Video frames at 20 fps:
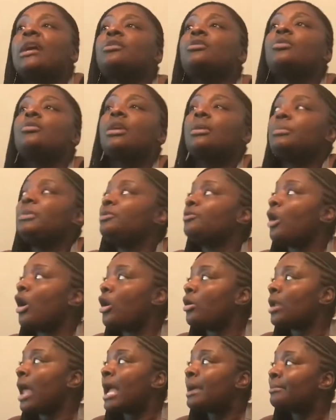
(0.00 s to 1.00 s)
don't get me
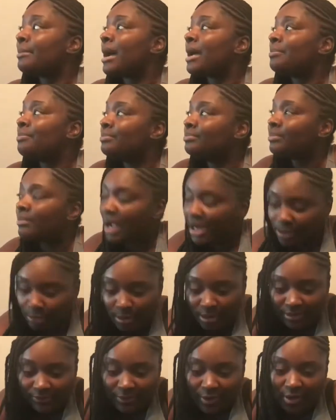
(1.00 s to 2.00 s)
wrong. Like, my
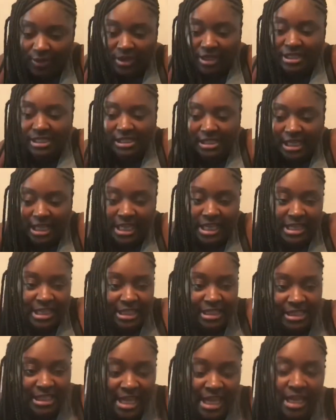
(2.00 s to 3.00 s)
daughter's father, he's here and
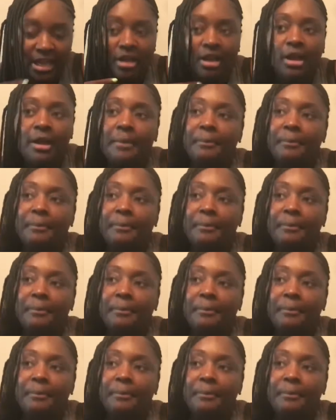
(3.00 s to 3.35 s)
then he's there.